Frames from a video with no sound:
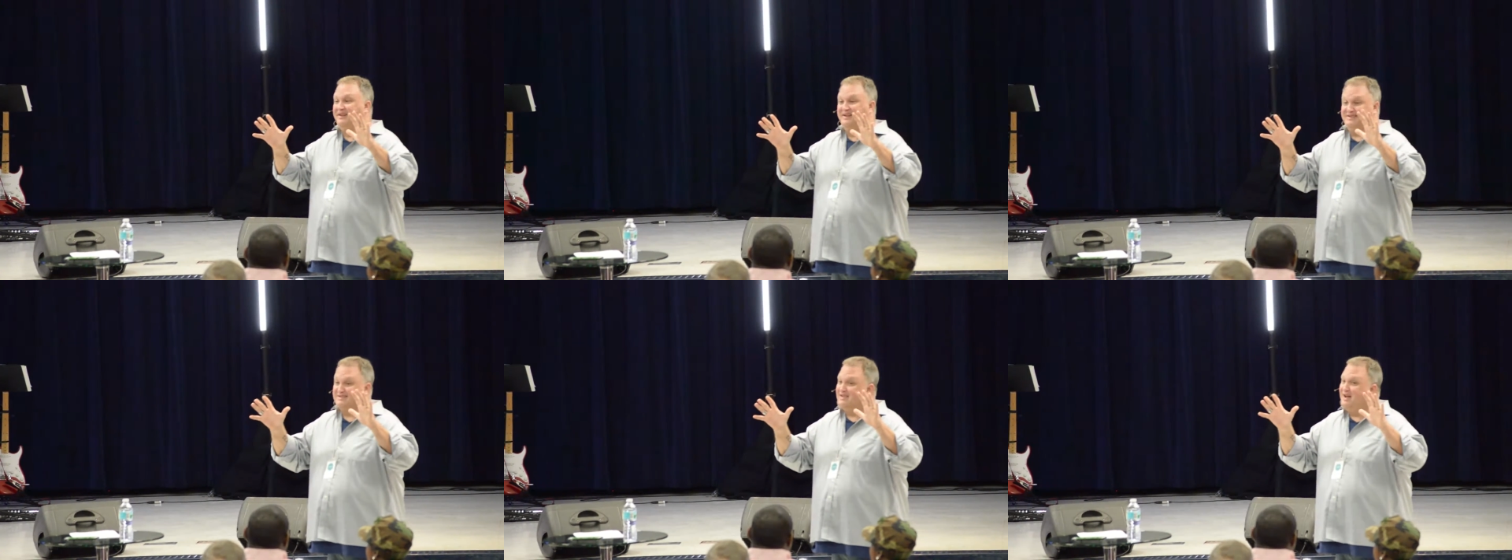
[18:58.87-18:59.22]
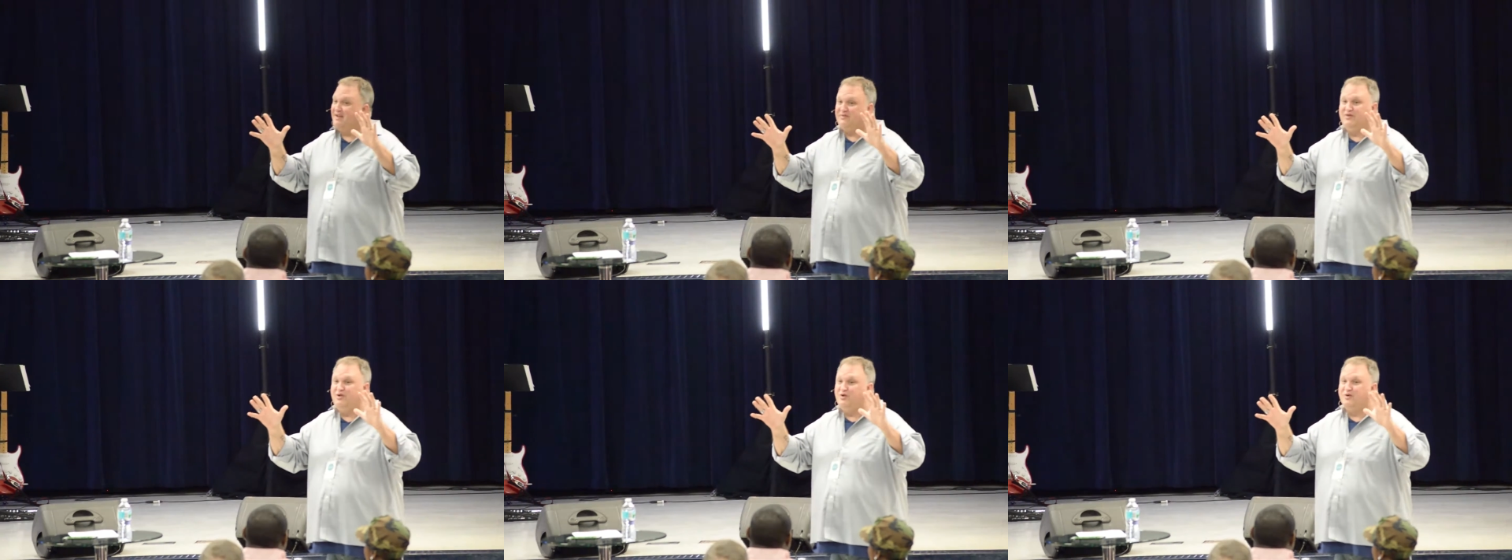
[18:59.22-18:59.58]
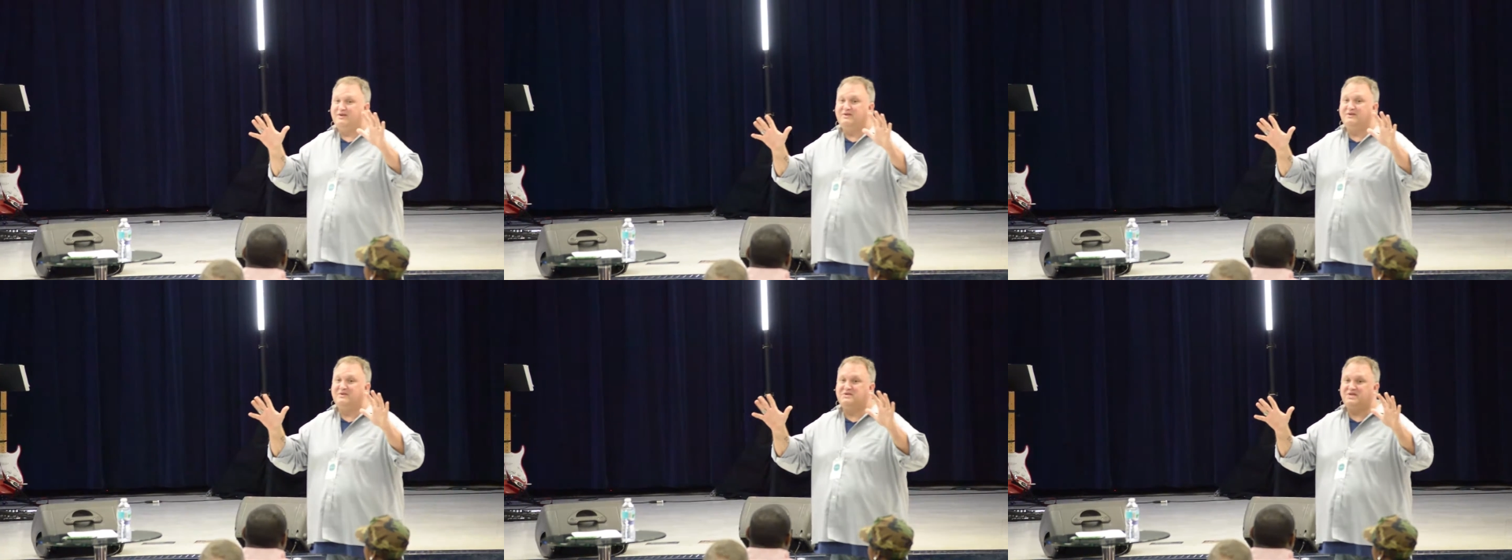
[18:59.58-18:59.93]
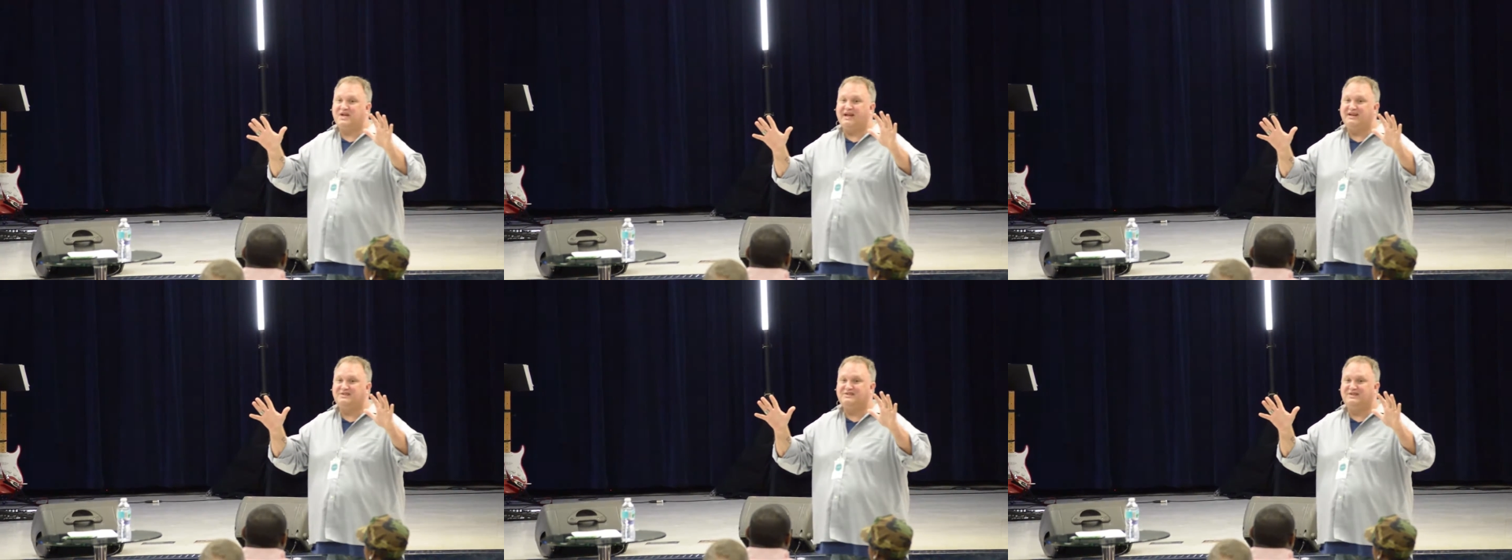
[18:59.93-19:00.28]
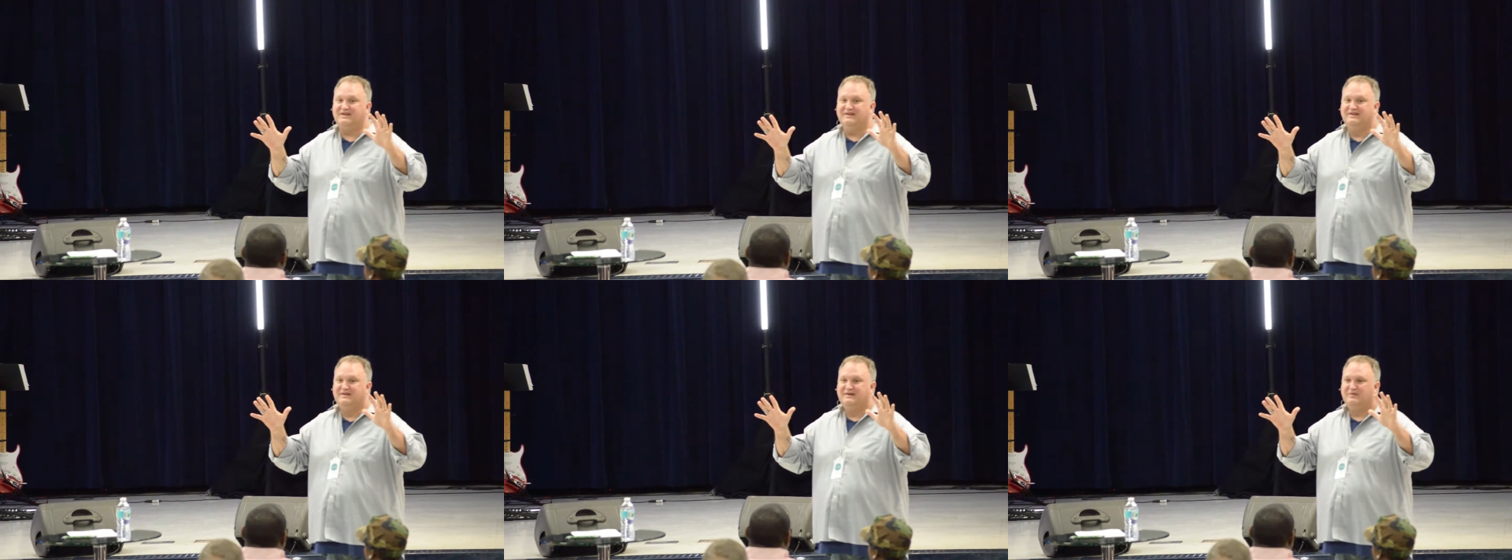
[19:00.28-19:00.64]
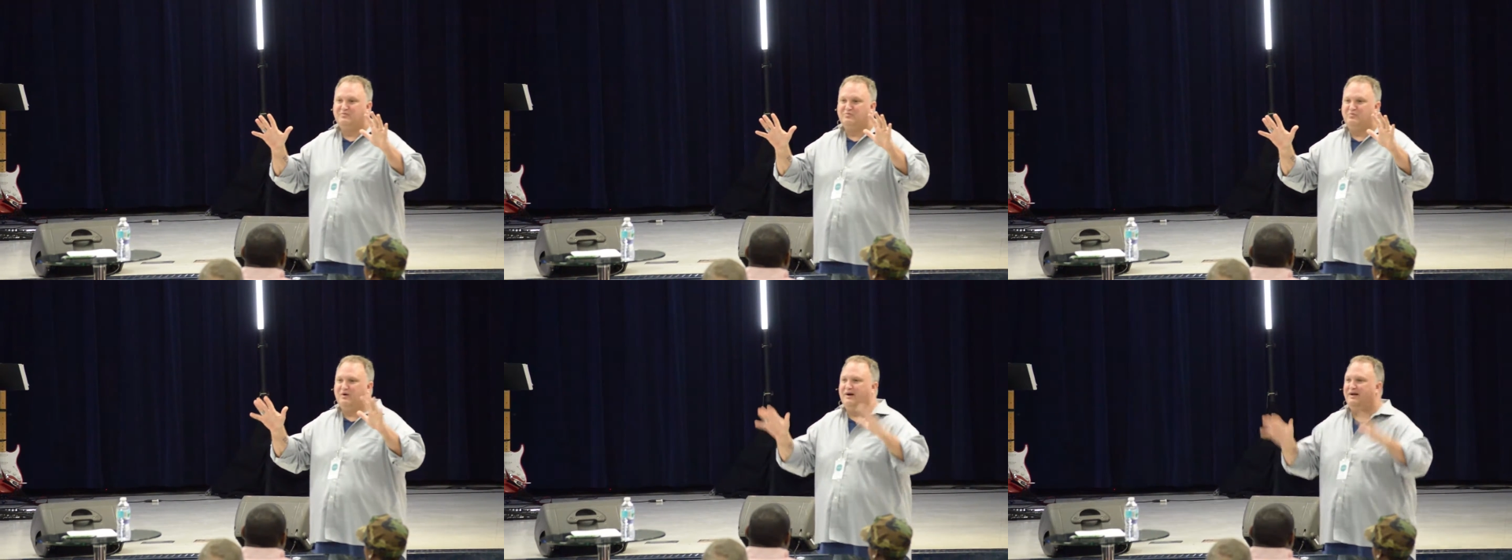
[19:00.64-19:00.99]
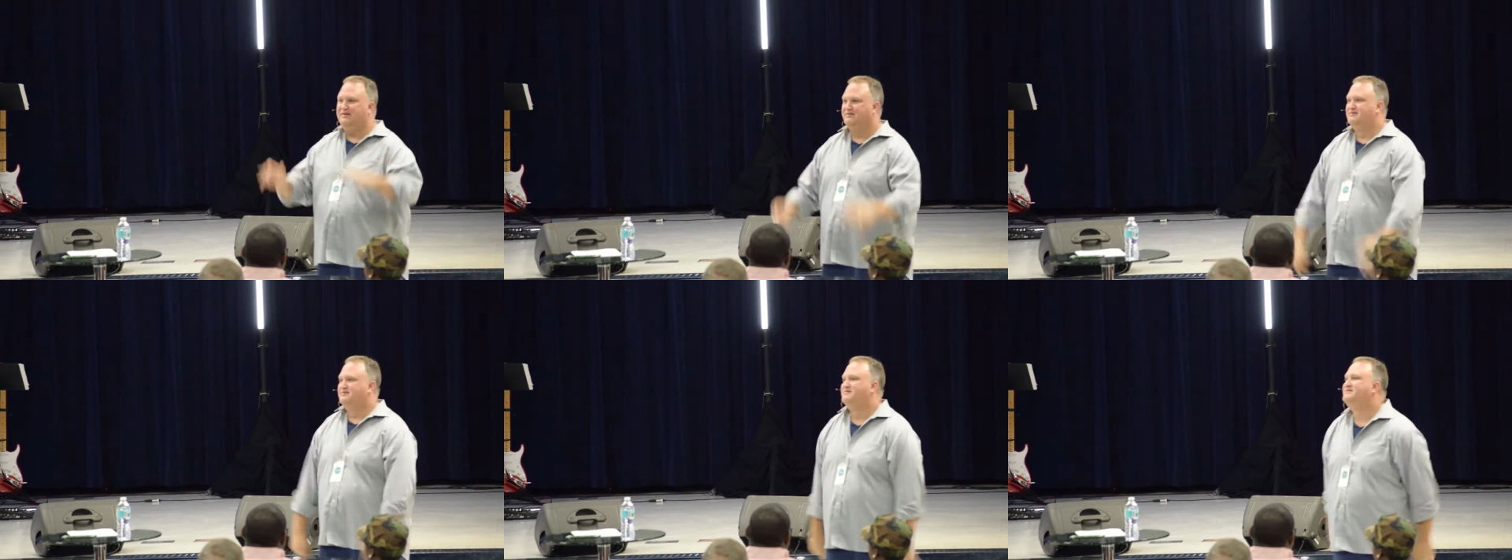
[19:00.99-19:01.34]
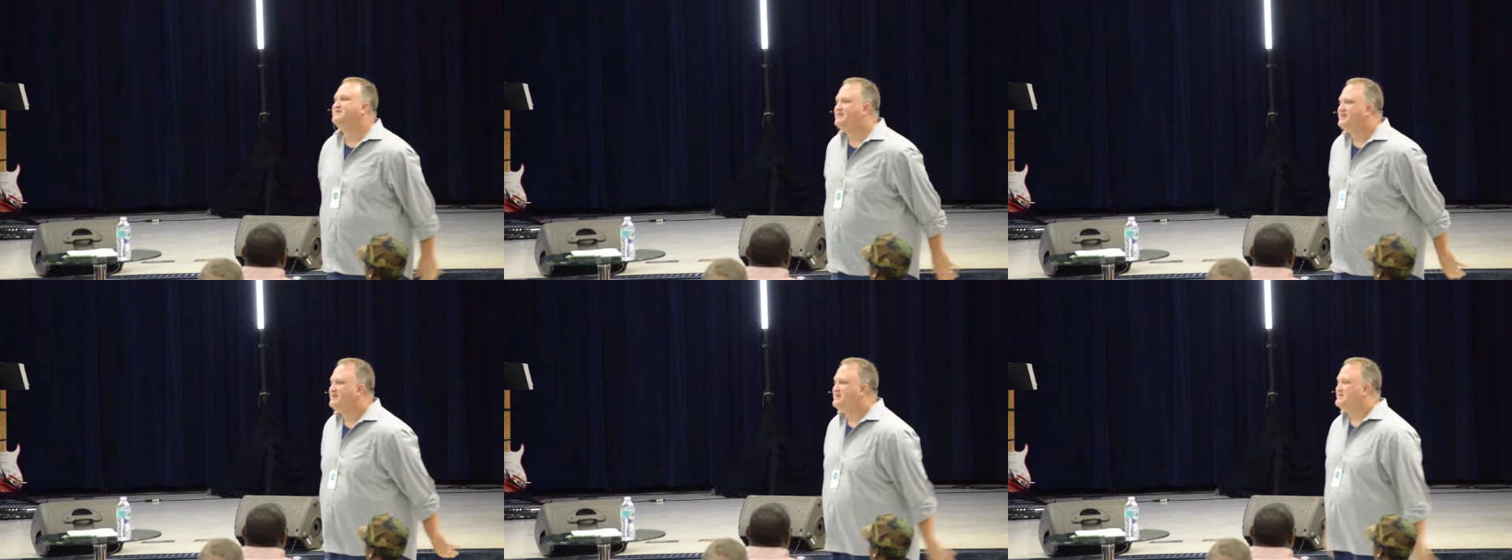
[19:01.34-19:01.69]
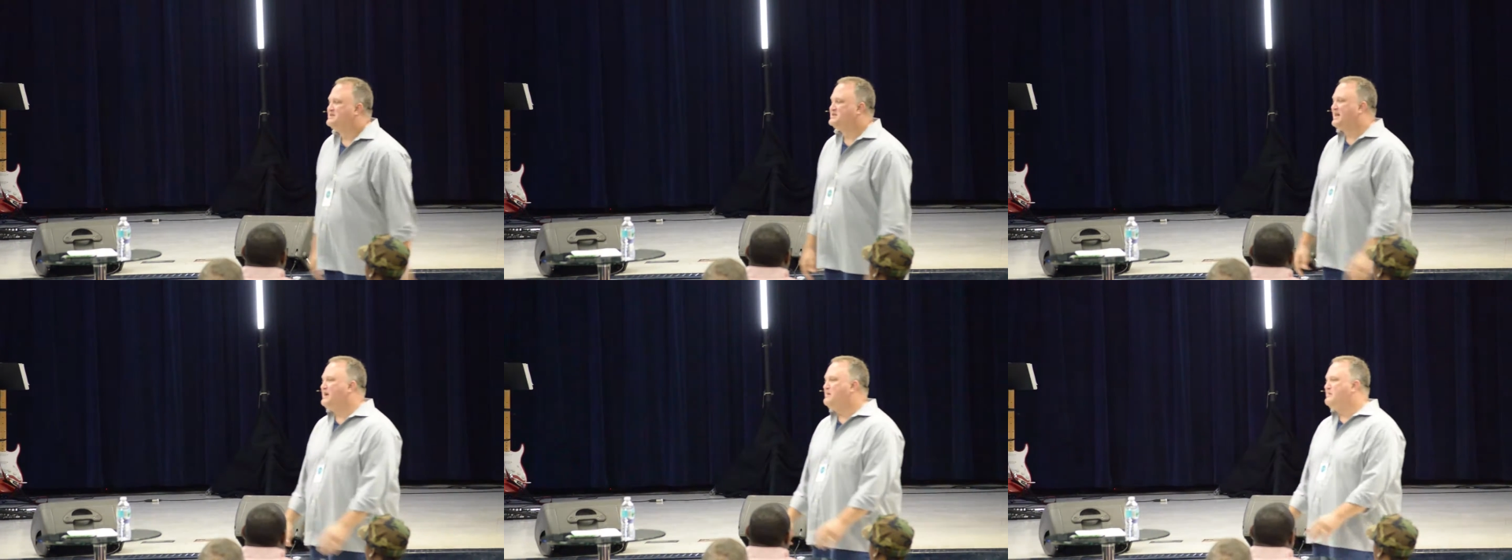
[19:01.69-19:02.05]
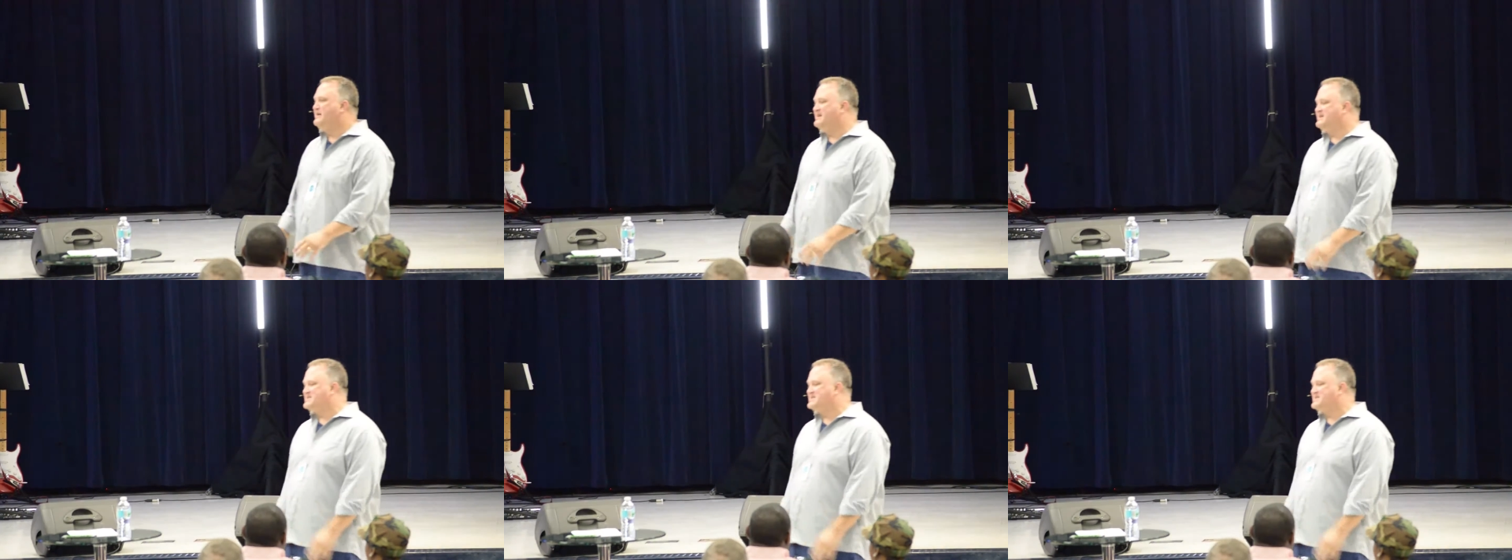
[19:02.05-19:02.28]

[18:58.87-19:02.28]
there's nothing you can do to change it, but it's like being a